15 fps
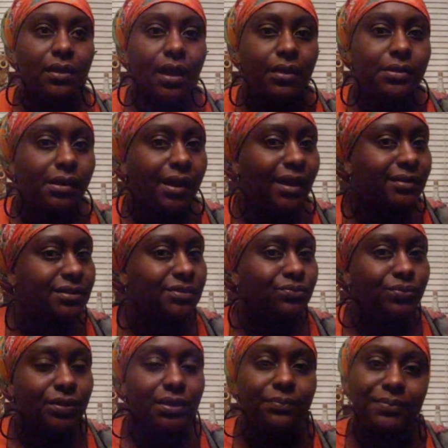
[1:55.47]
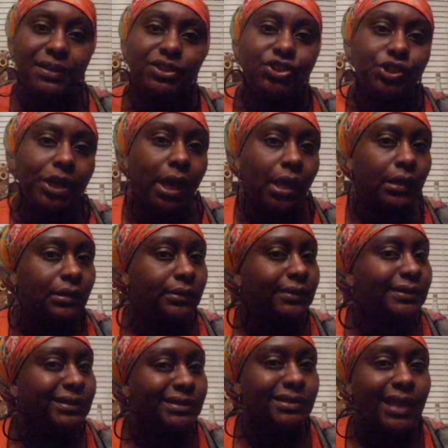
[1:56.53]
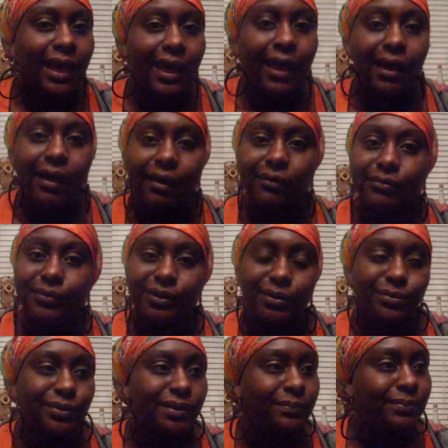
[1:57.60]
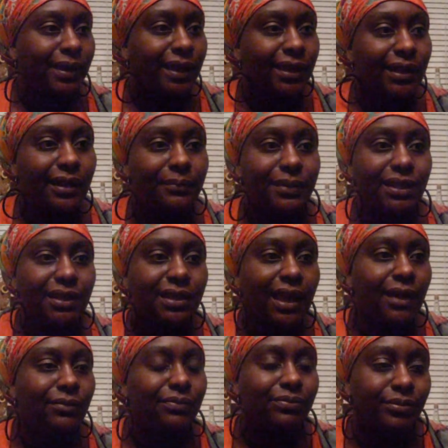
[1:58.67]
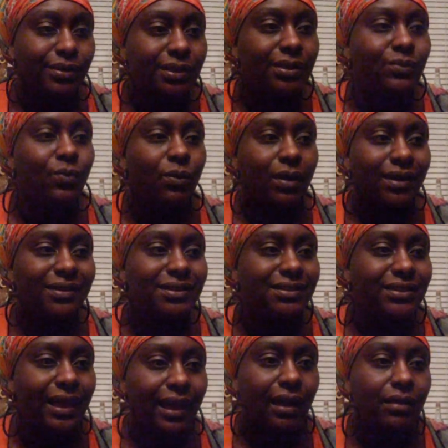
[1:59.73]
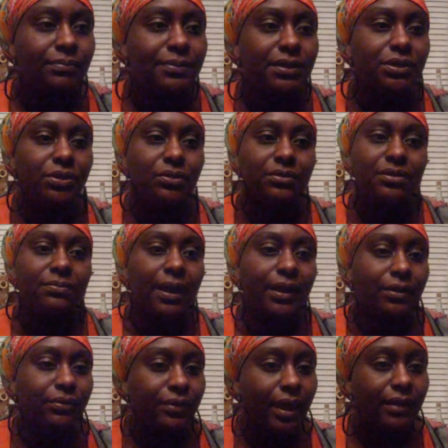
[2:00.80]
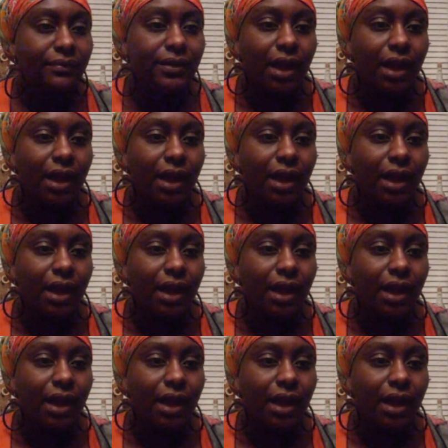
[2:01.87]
y'all, I just really been channeling this owl real bad. I mean, I really wanted this owl. I've been using my creative